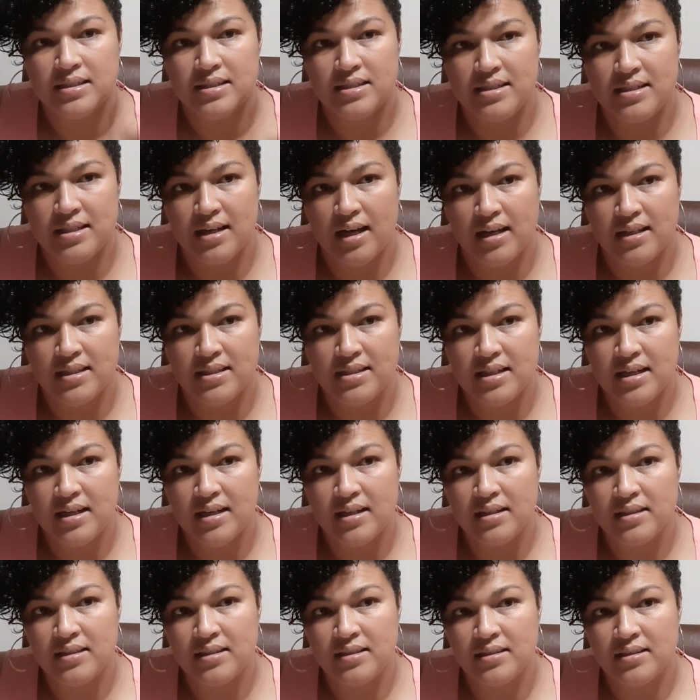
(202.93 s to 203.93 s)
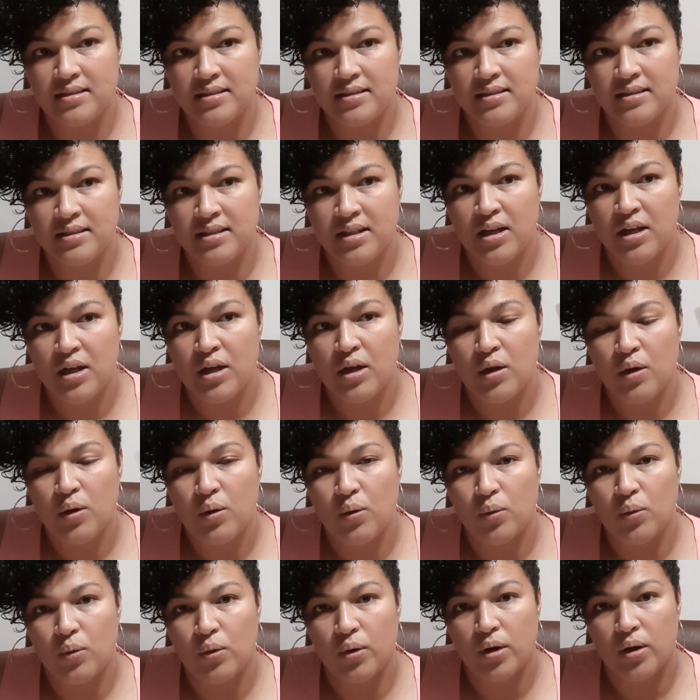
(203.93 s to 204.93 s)
Data
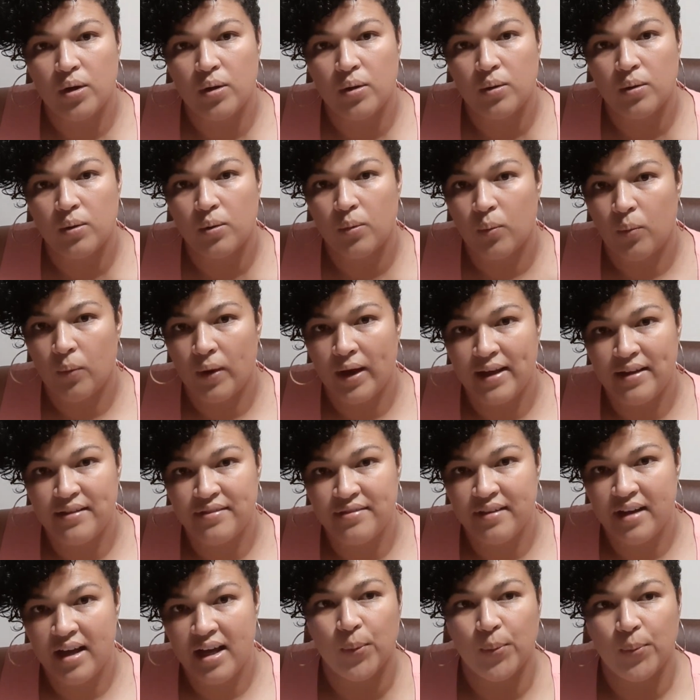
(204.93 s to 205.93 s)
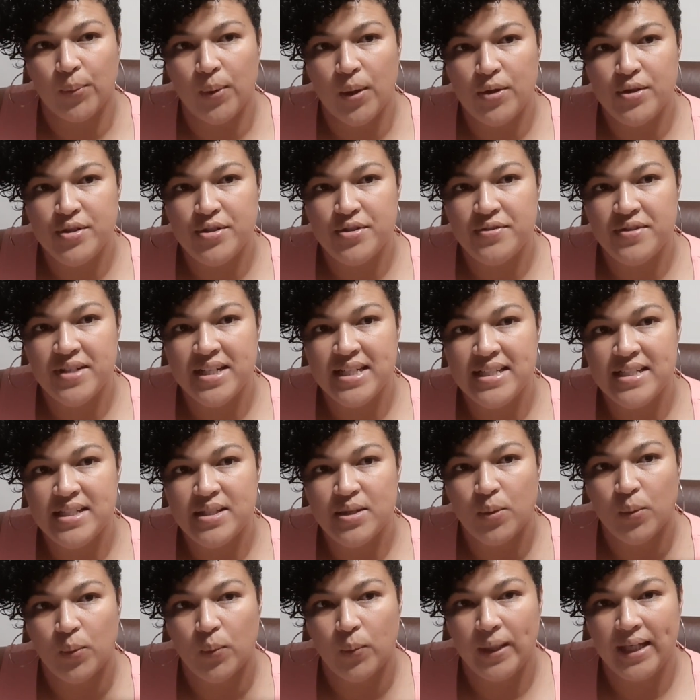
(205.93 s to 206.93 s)
or Wi-Fi. Groceries
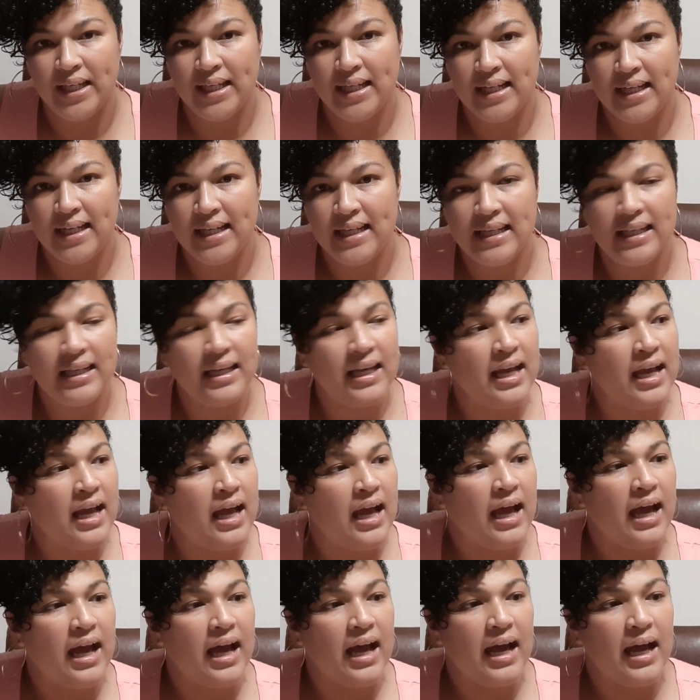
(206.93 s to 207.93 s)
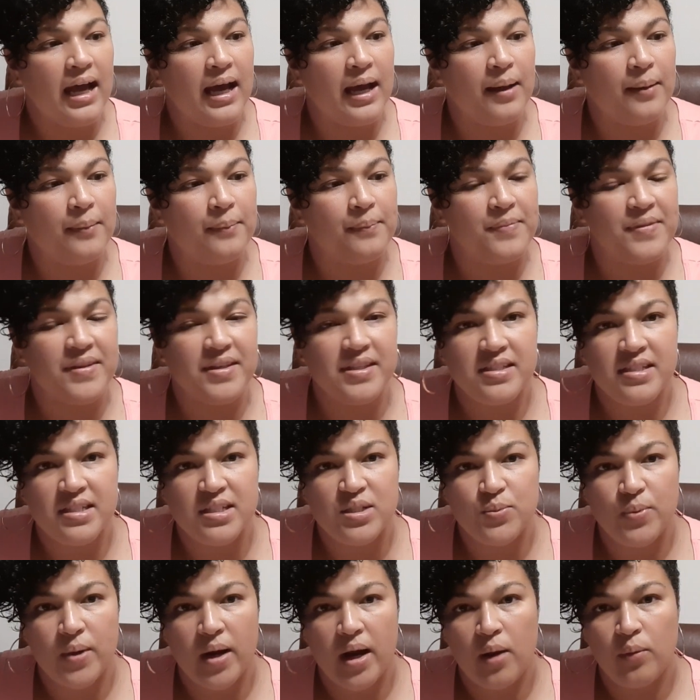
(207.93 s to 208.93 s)
weekly, this
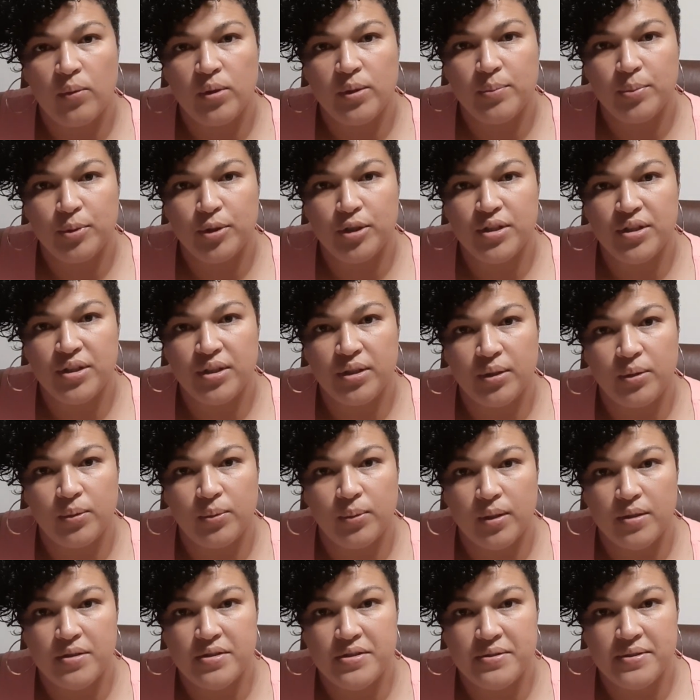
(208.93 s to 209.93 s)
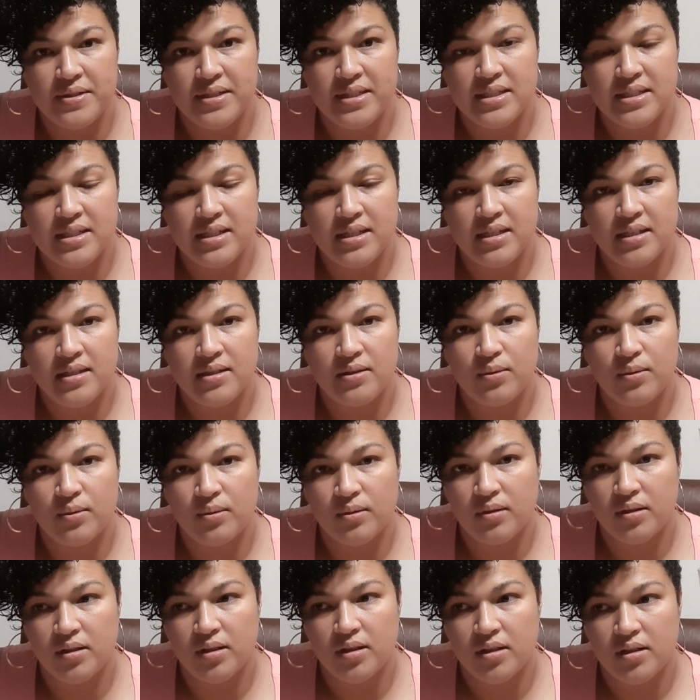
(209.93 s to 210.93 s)
is where I would put the groceries
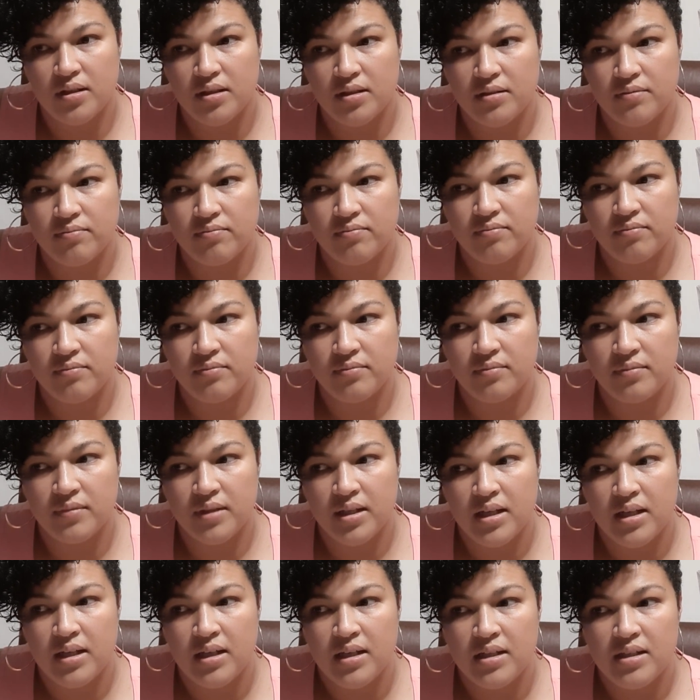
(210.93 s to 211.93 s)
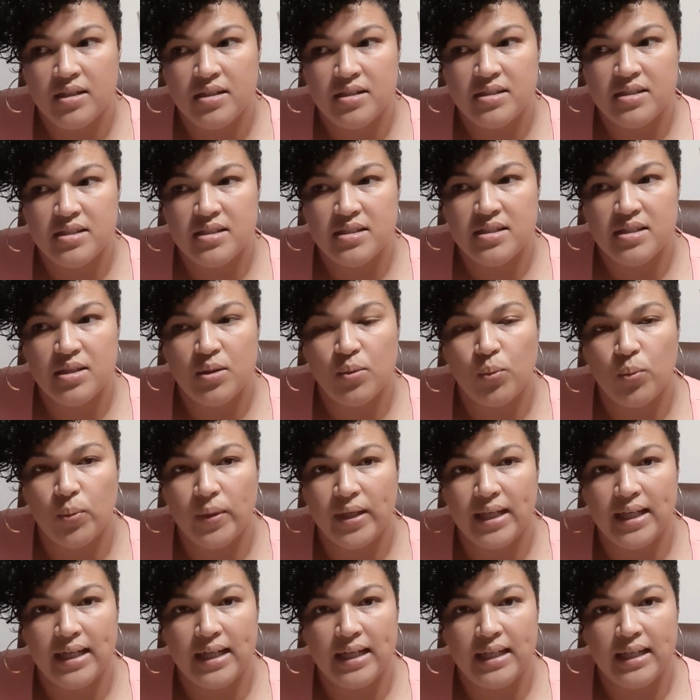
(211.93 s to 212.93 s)
or just the
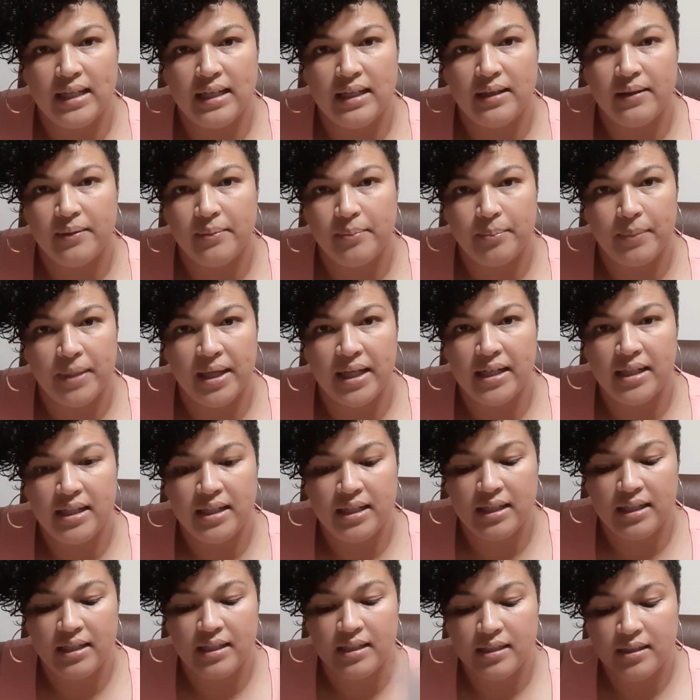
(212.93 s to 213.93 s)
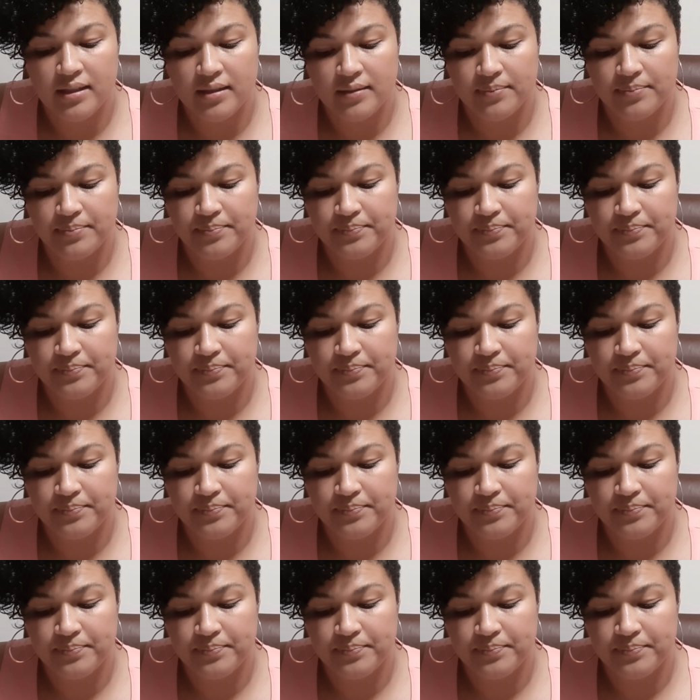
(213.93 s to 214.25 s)
weekly money in.